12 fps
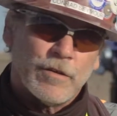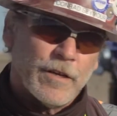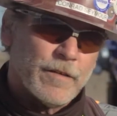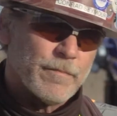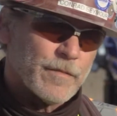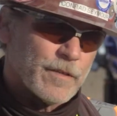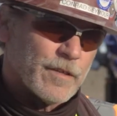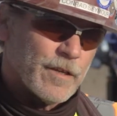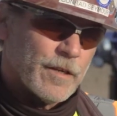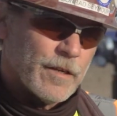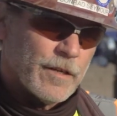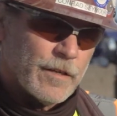up,
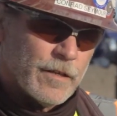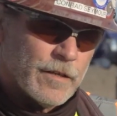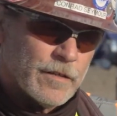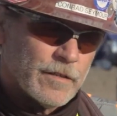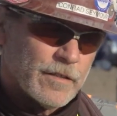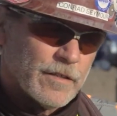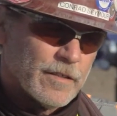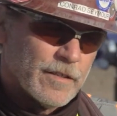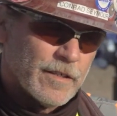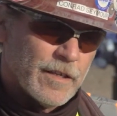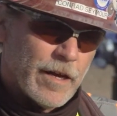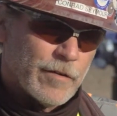and then I
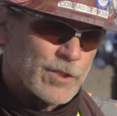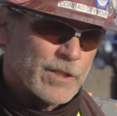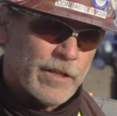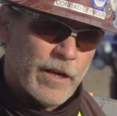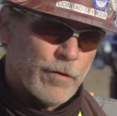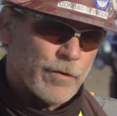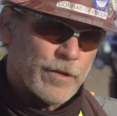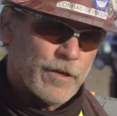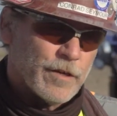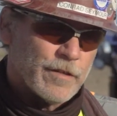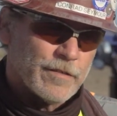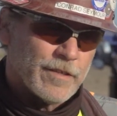was sitting there with
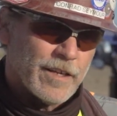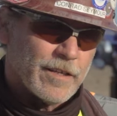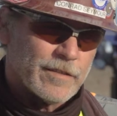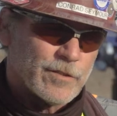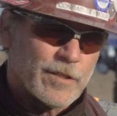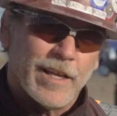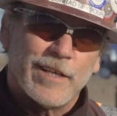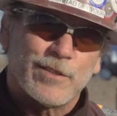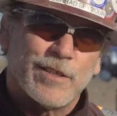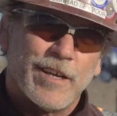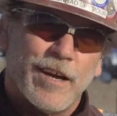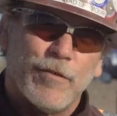her, and that's the last
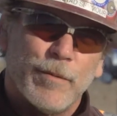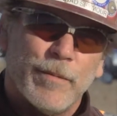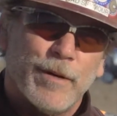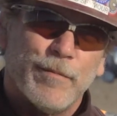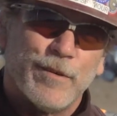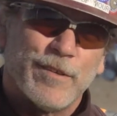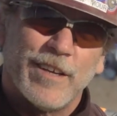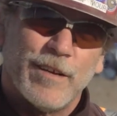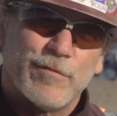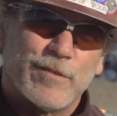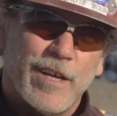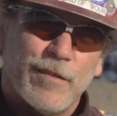thing I remember.
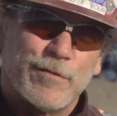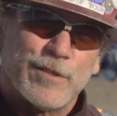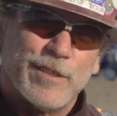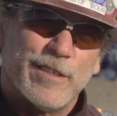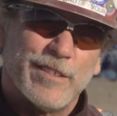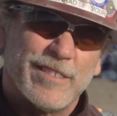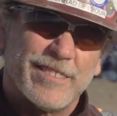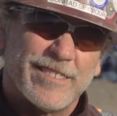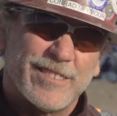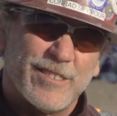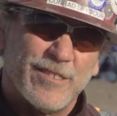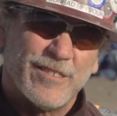That was it.
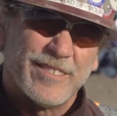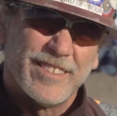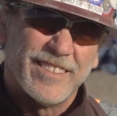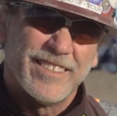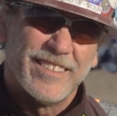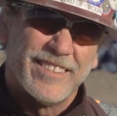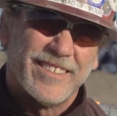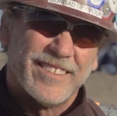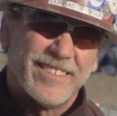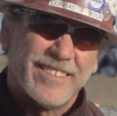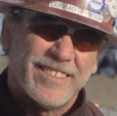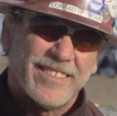So
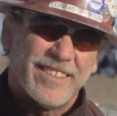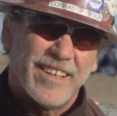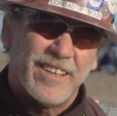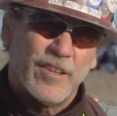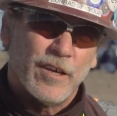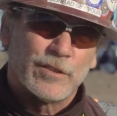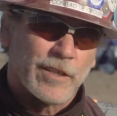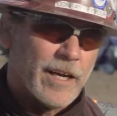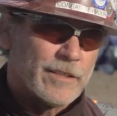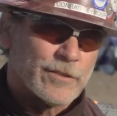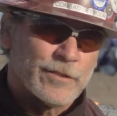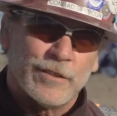I had lost
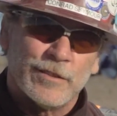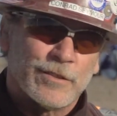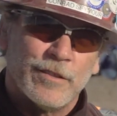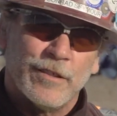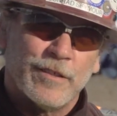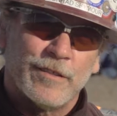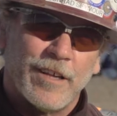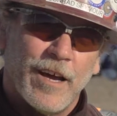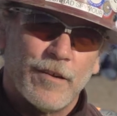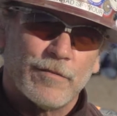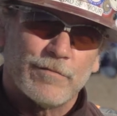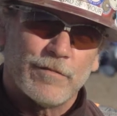consciousness, and then
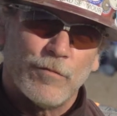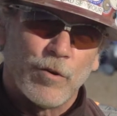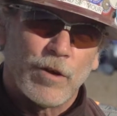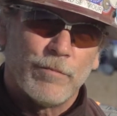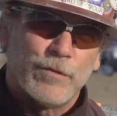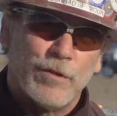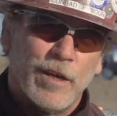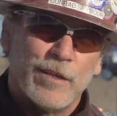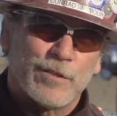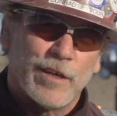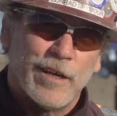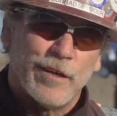woke up 2
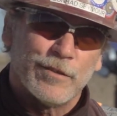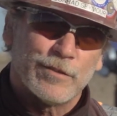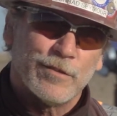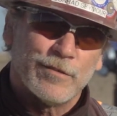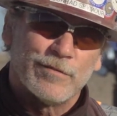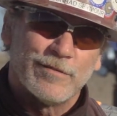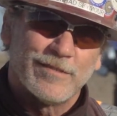days later. So